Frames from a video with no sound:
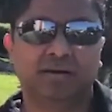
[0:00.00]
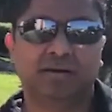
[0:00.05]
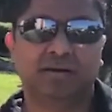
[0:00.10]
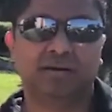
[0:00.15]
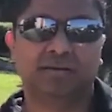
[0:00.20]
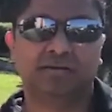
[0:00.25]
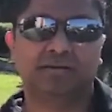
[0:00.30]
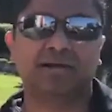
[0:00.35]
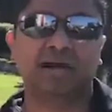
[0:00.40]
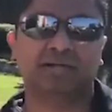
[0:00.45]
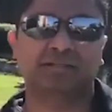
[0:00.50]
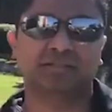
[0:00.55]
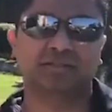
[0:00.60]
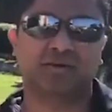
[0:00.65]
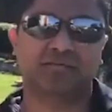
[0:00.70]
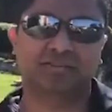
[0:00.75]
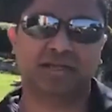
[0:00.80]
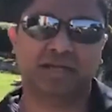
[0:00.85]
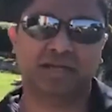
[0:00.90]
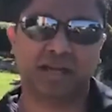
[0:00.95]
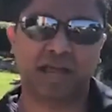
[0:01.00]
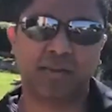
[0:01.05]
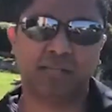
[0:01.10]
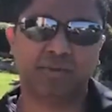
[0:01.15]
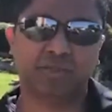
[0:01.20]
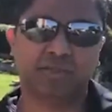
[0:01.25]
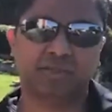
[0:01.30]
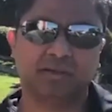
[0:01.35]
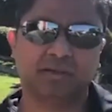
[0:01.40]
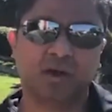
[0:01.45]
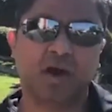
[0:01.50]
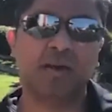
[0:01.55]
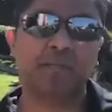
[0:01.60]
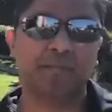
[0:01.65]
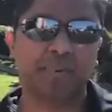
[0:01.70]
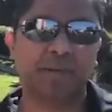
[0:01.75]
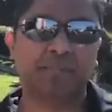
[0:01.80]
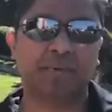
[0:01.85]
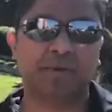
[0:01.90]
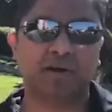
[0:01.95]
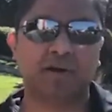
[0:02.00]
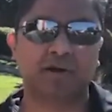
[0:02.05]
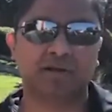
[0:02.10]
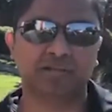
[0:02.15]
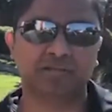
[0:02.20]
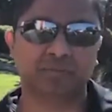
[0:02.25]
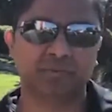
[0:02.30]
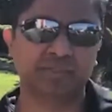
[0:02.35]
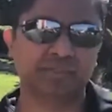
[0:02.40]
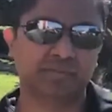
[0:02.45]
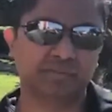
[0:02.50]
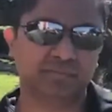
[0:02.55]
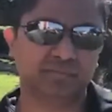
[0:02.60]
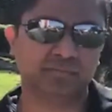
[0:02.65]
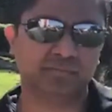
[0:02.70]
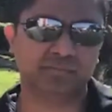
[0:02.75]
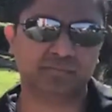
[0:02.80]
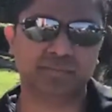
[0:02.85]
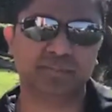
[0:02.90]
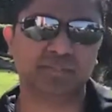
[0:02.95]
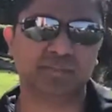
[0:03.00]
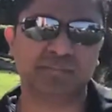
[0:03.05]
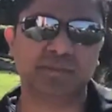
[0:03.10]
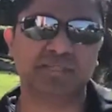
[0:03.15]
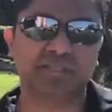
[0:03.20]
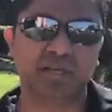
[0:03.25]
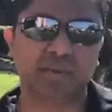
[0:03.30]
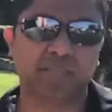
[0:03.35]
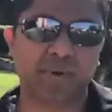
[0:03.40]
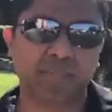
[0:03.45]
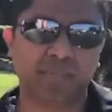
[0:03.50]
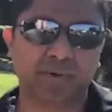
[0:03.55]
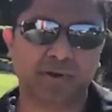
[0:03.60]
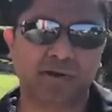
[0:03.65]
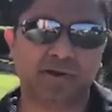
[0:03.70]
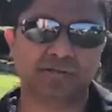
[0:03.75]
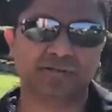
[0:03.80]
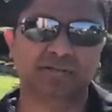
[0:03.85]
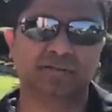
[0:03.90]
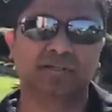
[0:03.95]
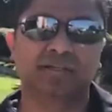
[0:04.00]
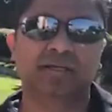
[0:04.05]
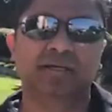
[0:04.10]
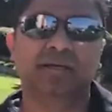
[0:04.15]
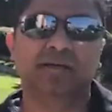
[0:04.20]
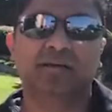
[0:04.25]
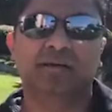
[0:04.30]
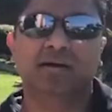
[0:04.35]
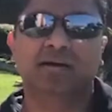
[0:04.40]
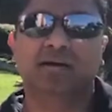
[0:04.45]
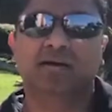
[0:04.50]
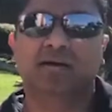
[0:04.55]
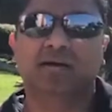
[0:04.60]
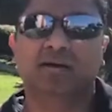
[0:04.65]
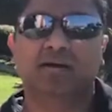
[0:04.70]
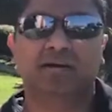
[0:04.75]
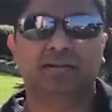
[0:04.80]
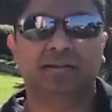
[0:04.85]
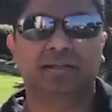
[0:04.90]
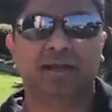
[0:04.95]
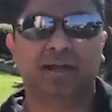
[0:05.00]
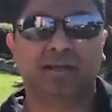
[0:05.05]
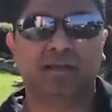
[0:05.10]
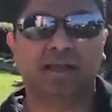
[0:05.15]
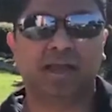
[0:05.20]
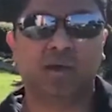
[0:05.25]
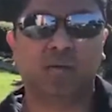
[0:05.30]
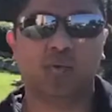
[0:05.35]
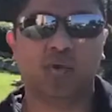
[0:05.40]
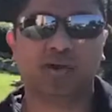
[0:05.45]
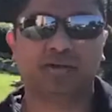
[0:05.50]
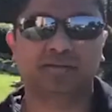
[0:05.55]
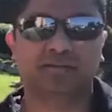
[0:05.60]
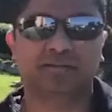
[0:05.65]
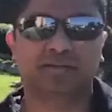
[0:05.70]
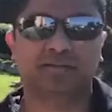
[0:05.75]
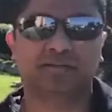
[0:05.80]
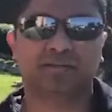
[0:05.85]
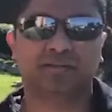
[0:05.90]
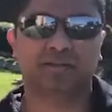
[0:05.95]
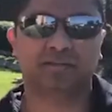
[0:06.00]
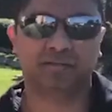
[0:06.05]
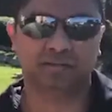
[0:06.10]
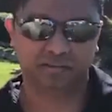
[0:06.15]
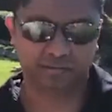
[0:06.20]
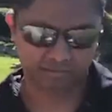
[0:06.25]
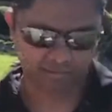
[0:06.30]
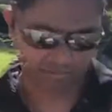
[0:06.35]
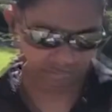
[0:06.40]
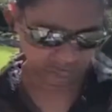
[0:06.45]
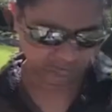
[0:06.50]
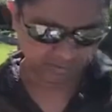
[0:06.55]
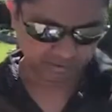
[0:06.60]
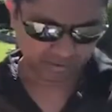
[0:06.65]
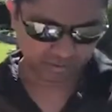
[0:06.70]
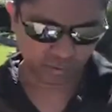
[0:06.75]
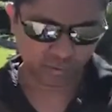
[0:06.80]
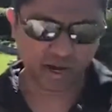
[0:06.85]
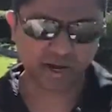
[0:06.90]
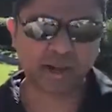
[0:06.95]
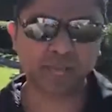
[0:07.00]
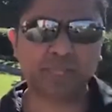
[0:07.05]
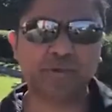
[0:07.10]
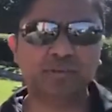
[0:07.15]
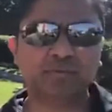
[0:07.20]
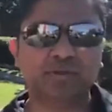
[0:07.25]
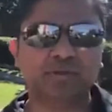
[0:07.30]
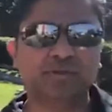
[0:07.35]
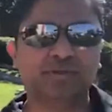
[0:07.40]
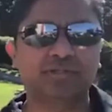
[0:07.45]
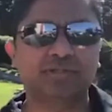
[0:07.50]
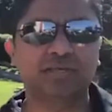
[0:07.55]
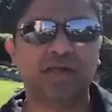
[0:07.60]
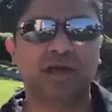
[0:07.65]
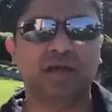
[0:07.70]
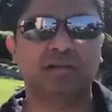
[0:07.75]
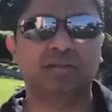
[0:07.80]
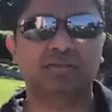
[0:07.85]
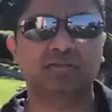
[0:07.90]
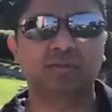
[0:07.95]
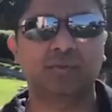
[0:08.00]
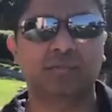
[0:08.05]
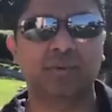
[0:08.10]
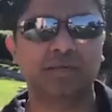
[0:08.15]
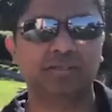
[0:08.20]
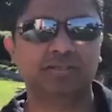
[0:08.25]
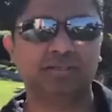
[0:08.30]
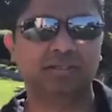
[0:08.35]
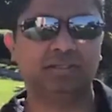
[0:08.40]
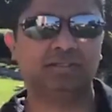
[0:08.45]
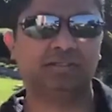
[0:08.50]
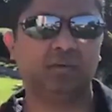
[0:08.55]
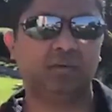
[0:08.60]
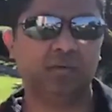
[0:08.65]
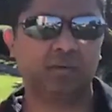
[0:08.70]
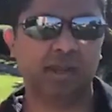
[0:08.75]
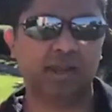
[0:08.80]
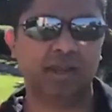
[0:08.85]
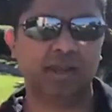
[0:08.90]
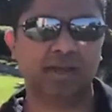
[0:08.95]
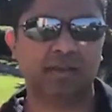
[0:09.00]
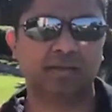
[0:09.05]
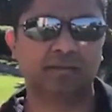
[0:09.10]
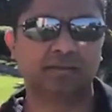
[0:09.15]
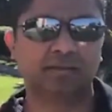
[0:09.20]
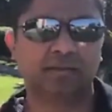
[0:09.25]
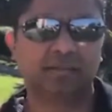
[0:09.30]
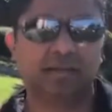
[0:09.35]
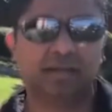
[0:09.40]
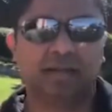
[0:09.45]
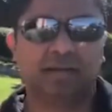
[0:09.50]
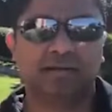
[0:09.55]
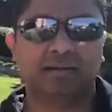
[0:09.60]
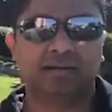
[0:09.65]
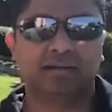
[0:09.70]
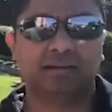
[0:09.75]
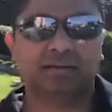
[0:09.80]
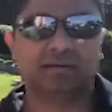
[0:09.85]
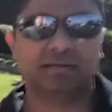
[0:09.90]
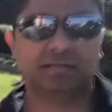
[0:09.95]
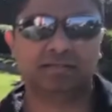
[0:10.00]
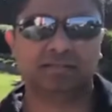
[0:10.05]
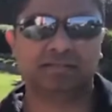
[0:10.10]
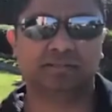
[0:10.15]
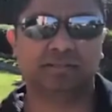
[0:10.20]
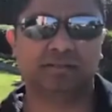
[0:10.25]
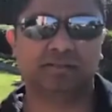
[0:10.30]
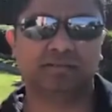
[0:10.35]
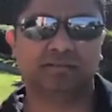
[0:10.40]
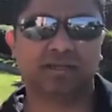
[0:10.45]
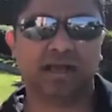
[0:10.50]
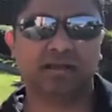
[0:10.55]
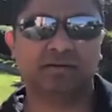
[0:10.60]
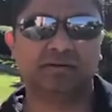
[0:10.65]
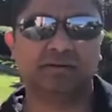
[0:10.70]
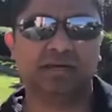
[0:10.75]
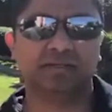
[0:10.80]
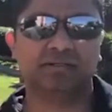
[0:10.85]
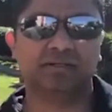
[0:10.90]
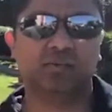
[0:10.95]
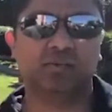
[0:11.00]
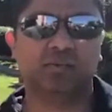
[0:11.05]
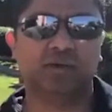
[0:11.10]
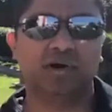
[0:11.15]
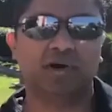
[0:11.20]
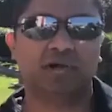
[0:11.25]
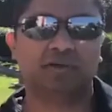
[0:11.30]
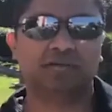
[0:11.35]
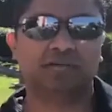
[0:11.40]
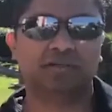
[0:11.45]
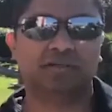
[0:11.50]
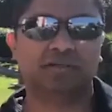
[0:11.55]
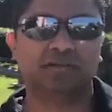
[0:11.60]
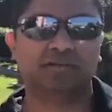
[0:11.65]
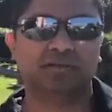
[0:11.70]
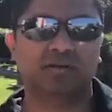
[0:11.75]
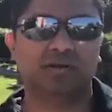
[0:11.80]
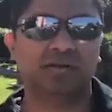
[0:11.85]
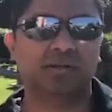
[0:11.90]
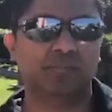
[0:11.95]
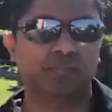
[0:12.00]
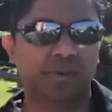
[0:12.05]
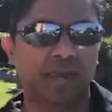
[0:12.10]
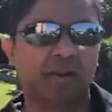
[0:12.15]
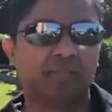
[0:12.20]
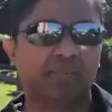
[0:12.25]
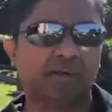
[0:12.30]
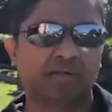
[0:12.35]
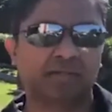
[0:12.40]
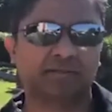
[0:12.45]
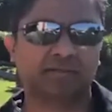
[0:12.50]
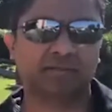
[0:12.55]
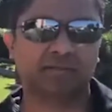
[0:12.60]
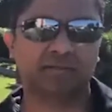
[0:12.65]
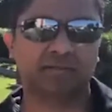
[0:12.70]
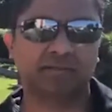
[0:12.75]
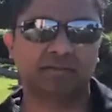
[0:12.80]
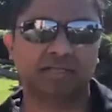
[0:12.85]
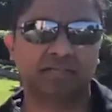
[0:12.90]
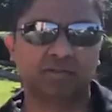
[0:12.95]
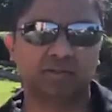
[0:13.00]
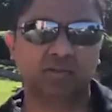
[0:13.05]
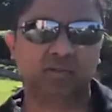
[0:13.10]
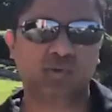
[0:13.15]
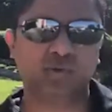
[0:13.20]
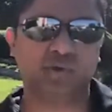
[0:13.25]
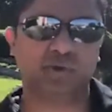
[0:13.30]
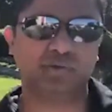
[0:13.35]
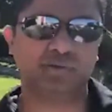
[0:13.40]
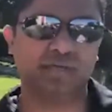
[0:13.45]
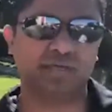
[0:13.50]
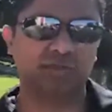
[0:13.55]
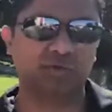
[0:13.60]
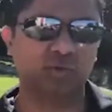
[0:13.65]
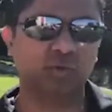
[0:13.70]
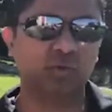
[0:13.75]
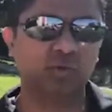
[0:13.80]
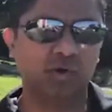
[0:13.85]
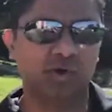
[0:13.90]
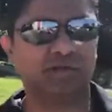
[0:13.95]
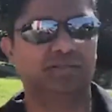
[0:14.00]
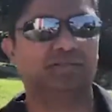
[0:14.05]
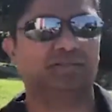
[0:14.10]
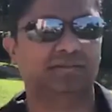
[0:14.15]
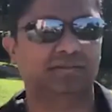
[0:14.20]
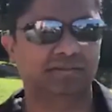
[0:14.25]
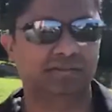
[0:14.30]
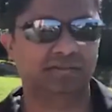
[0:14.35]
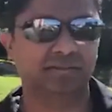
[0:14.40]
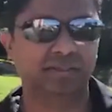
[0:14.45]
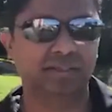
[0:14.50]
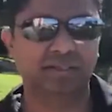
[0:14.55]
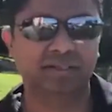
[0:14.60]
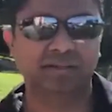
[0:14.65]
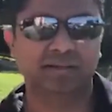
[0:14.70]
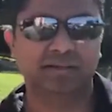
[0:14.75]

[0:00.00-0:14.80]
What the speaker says: reduction of their capital on paper loss, which is basically paper loss on their K1s this year. So what happens when you sell? So basically the way that cost segregation works is on the paper is there's two worlds